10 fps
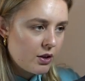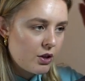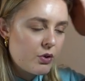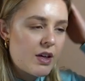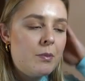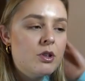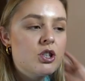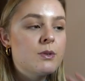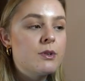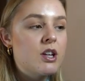You then will
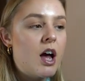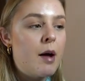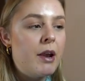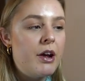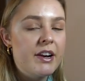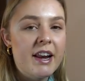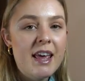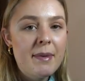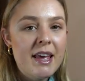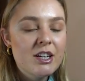just want to upload an
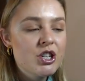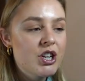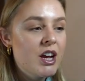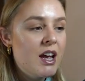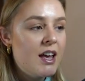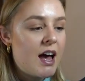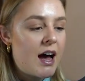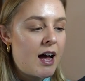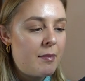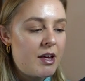image.
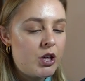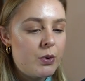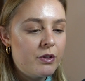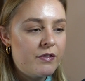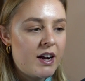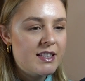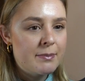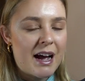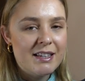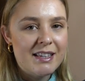Um, you will find
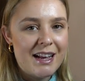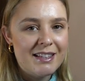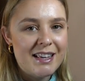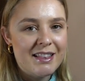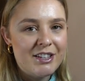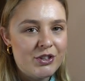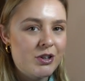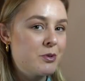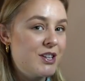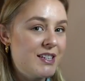some assets in the
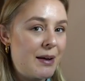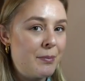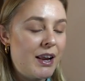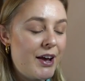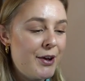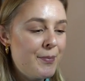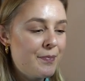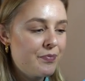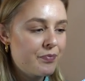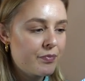description down below.
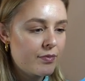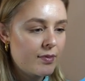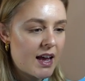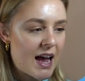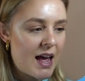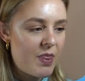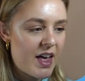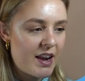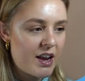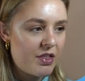And
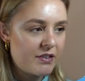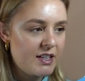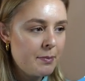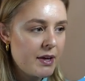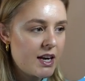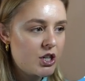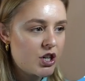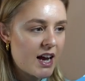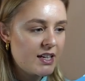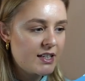then the recipient
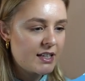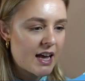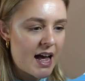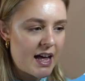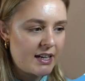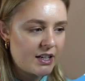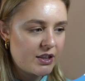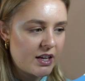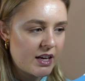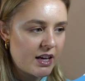address and
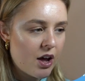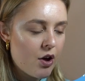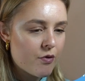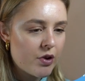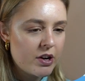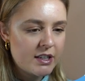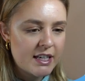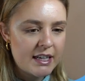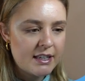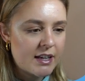the
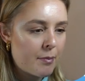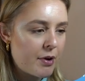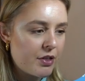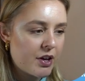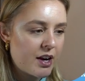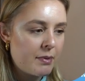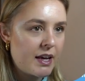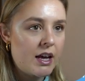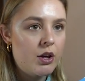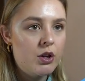royalties are both going to
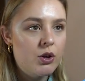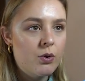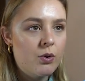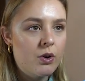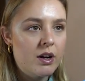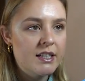be your